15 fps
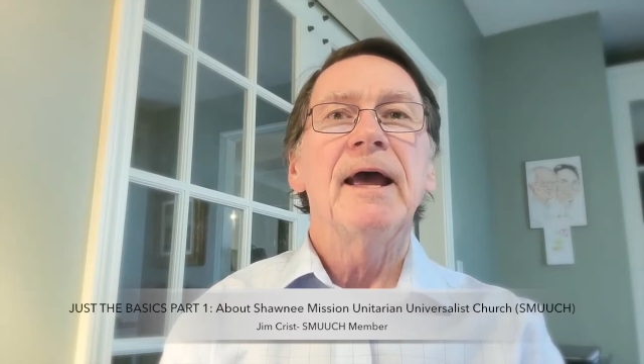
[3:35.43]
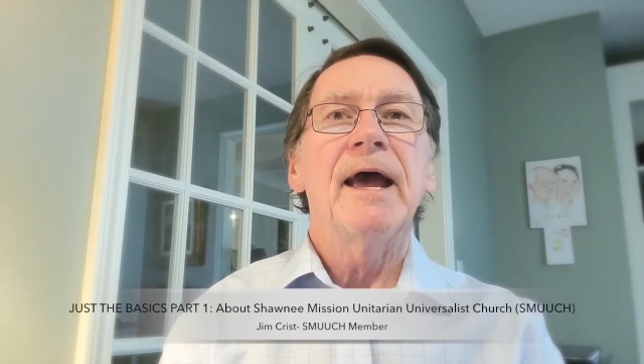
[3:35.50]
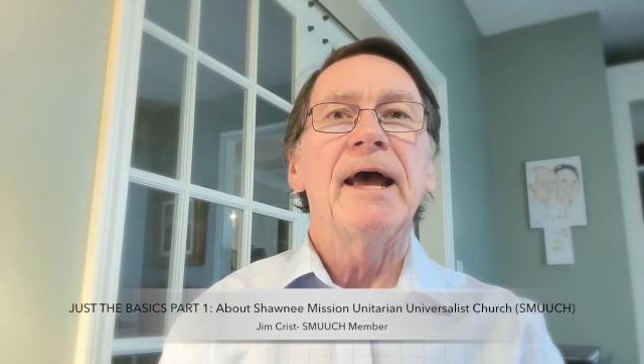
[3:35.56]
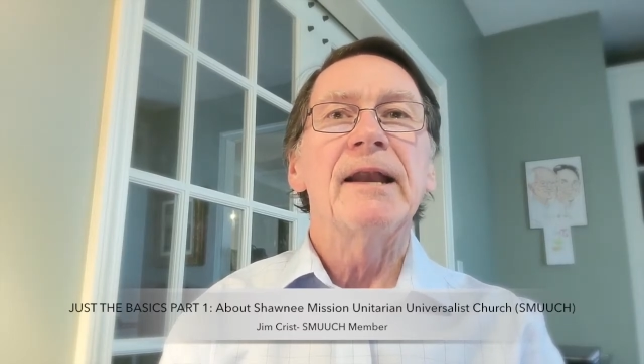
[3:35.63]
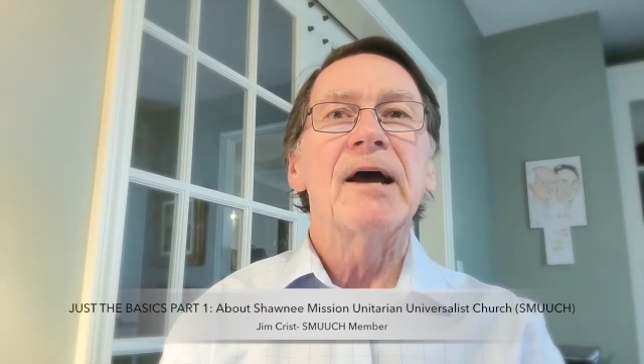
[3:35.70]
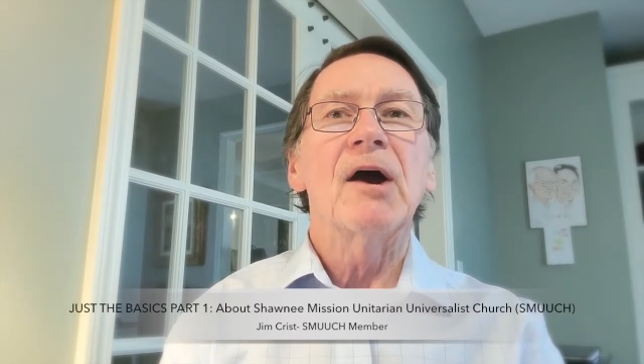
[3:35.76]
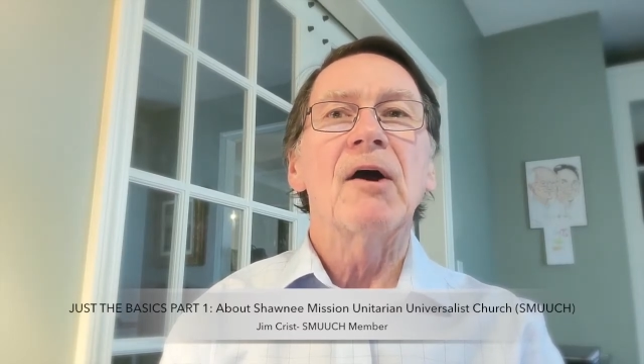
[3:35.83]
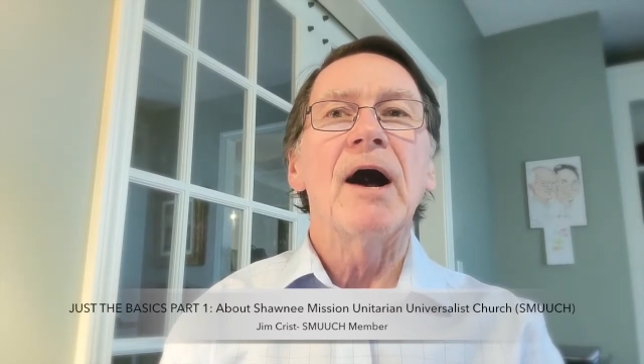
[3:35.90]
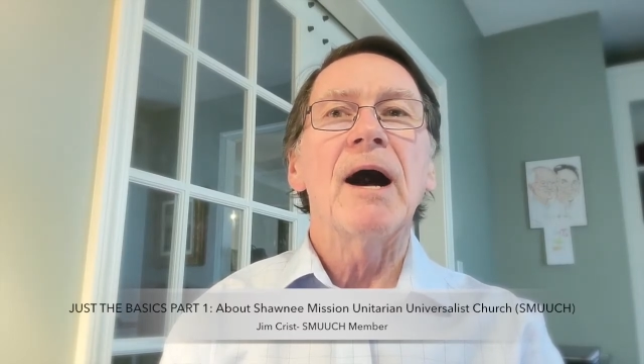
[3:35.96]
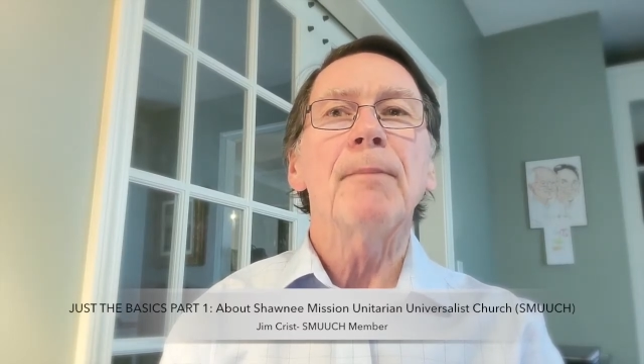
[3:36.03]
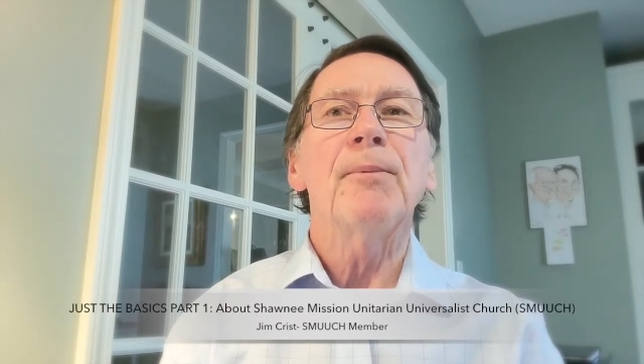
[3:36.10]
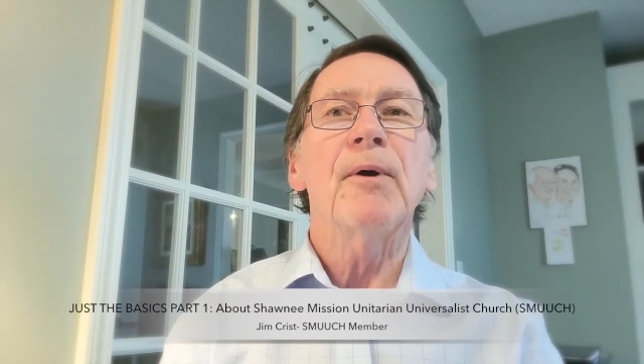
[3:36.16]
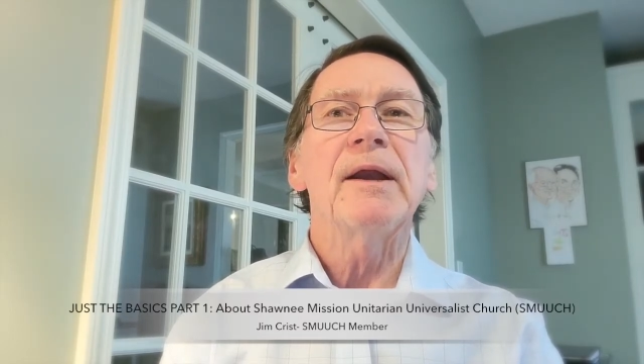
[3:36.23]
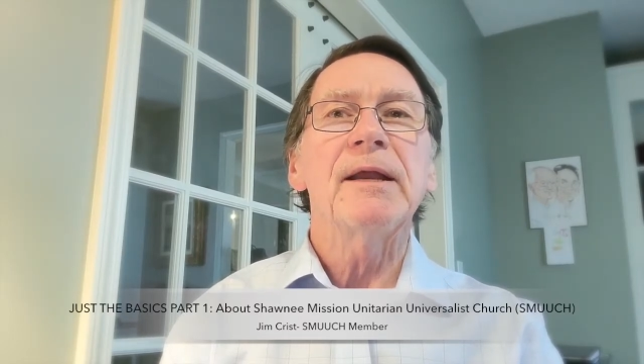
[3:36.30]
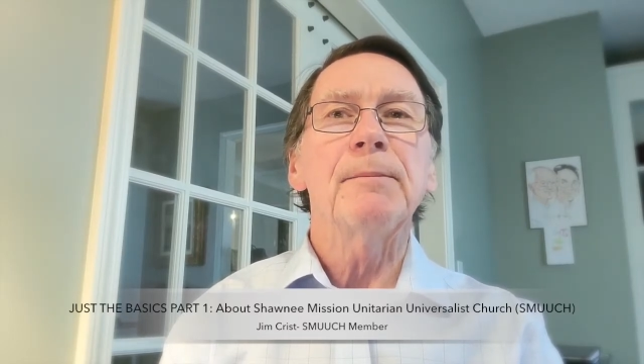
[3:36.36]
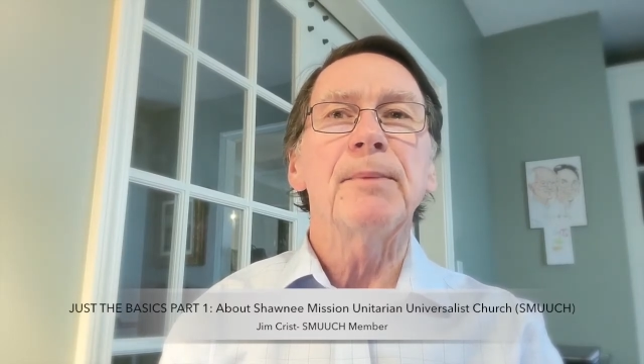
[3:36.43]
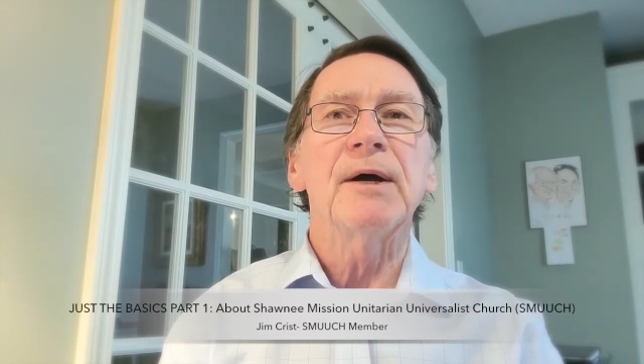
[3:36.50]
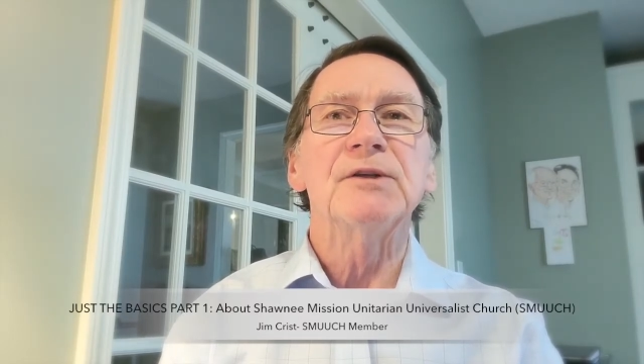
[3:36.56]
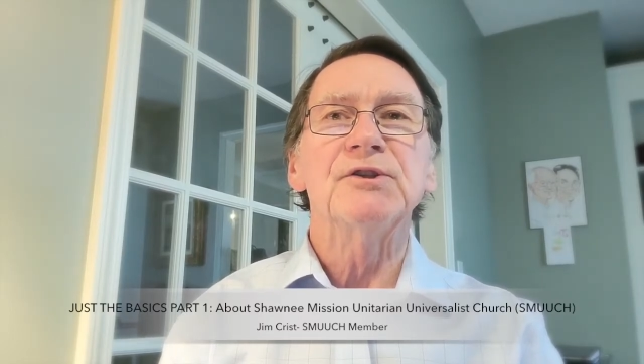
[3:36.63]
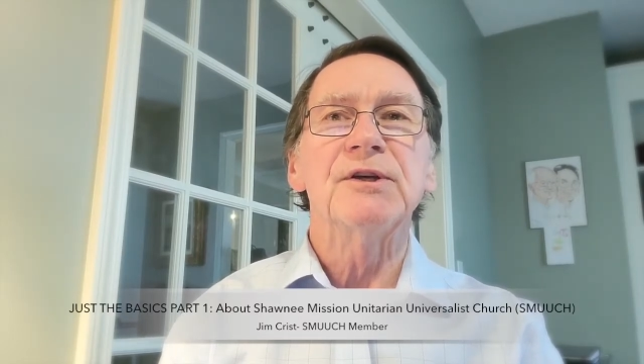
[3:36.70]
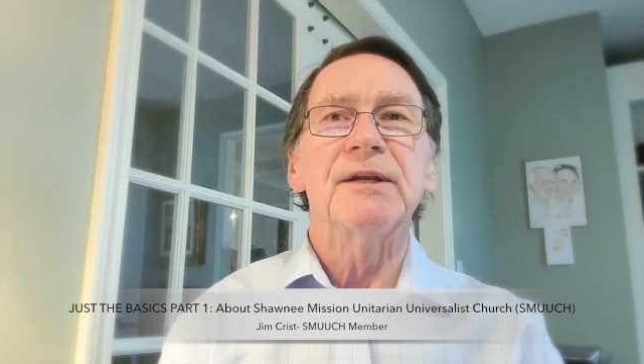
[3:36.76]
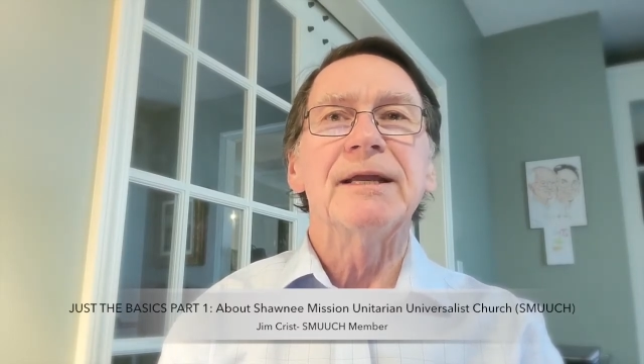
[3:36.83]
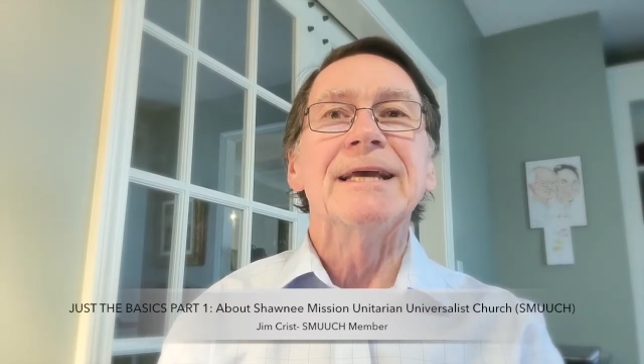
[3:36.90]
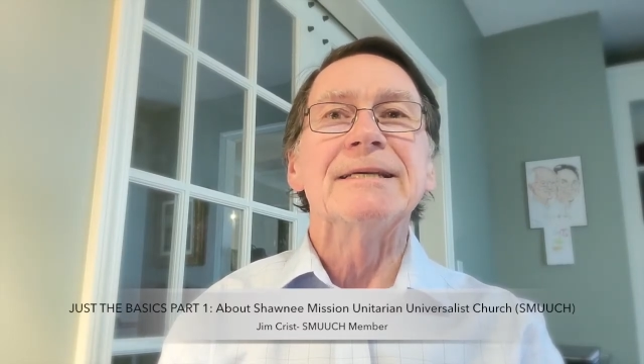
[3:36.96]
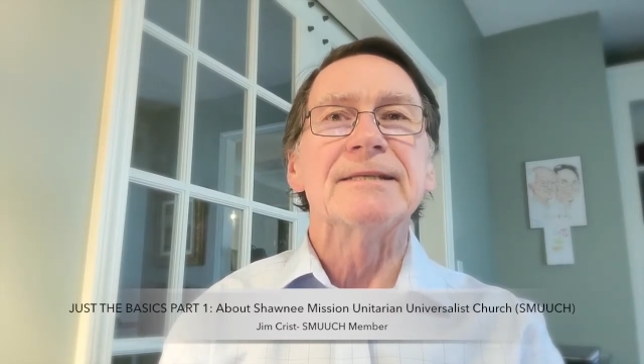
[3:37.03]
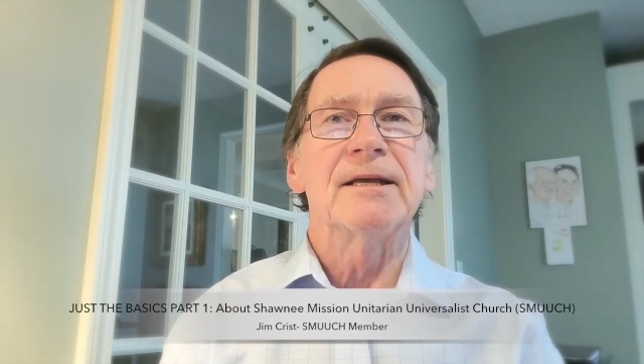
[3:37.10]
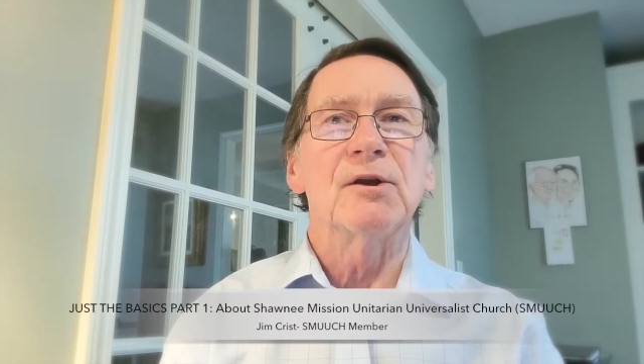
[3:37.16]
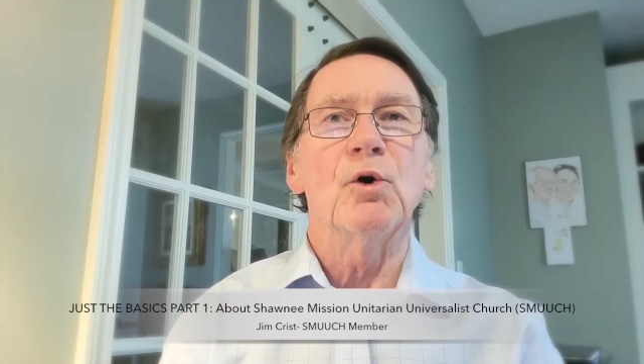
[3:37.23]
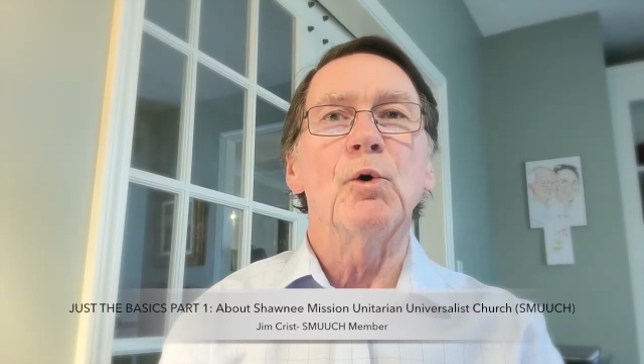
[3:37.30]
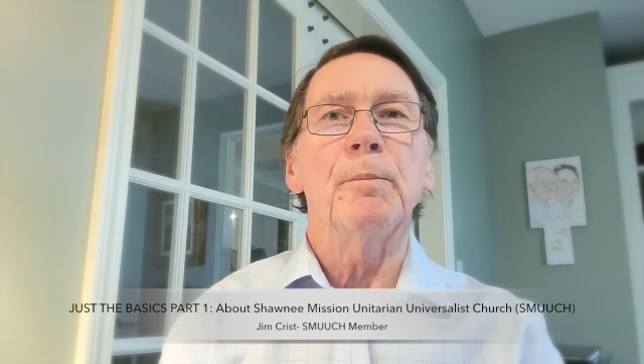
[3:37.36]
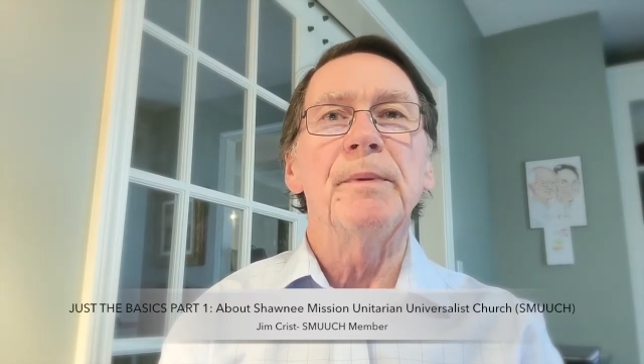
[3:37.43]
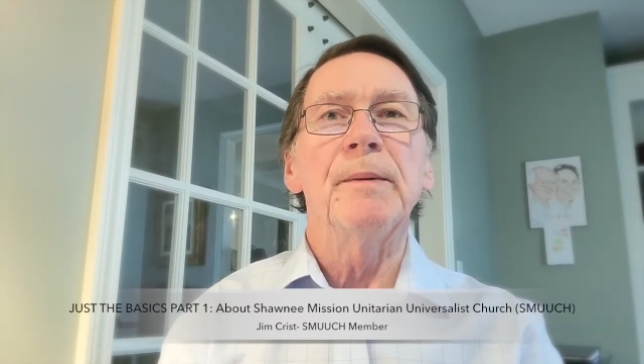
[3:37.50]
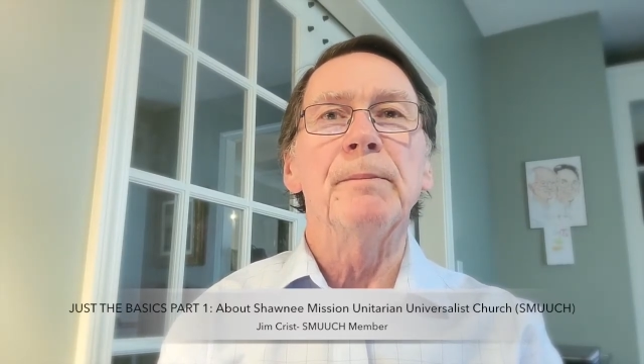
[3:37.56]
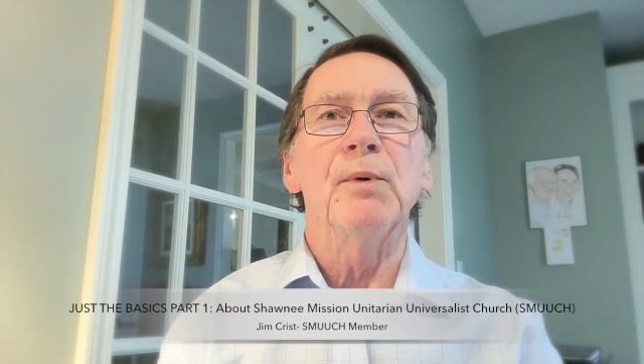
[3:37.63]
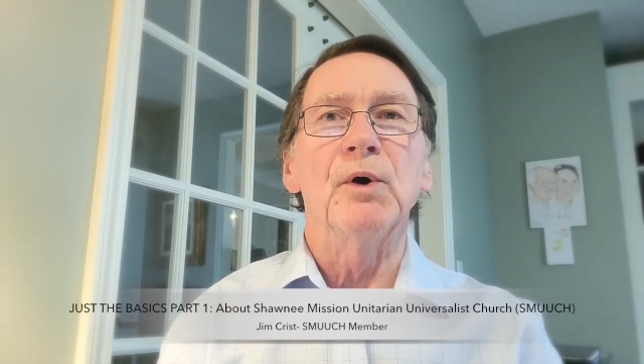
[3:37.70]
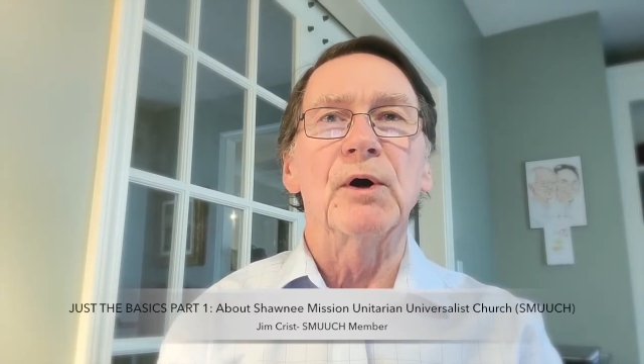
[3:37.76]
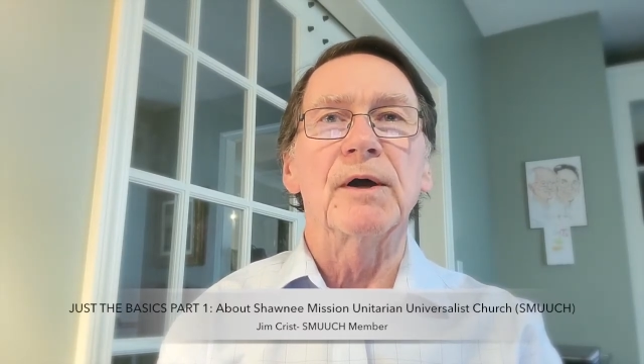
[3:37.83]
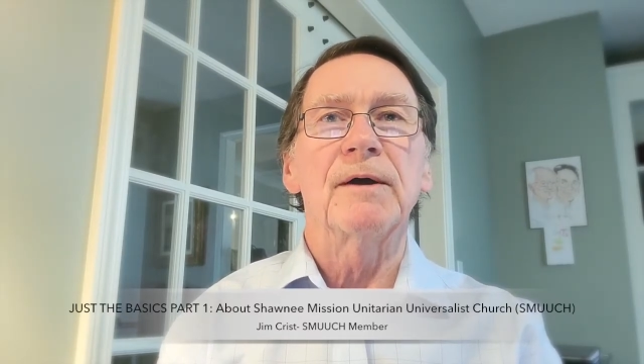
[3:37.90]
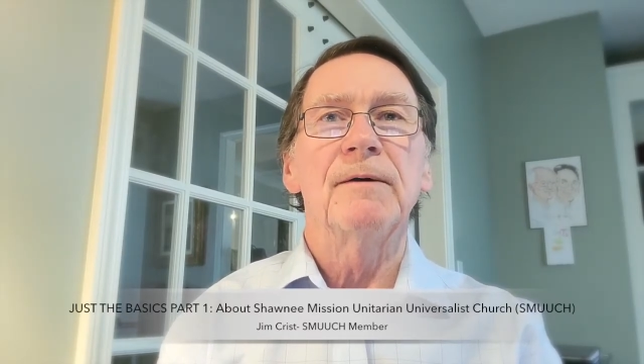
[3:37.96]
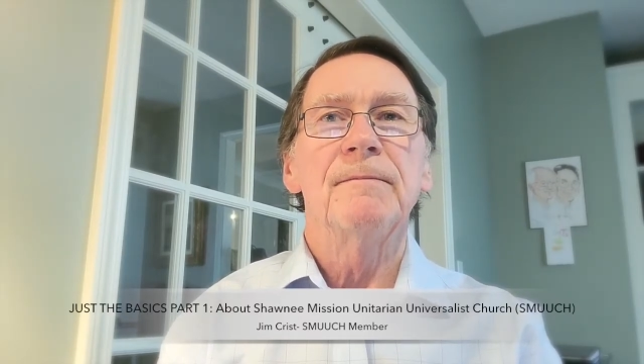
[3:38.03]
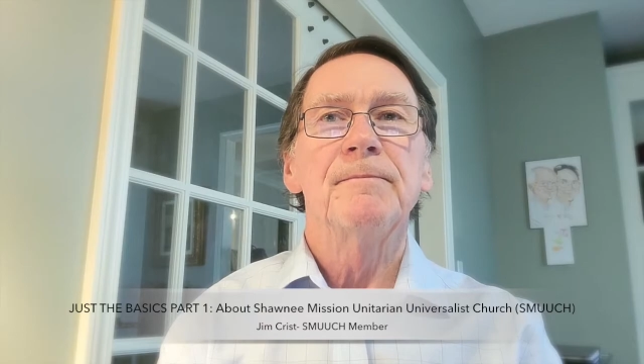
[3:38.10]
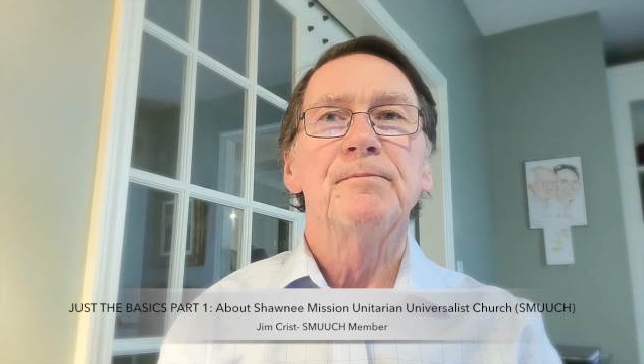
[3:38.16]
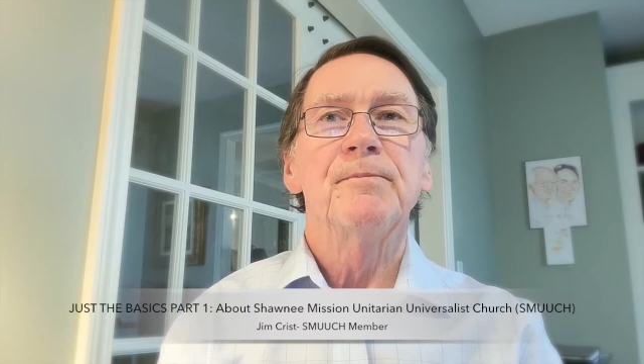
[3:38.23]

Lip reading: and our operating budget is an open book.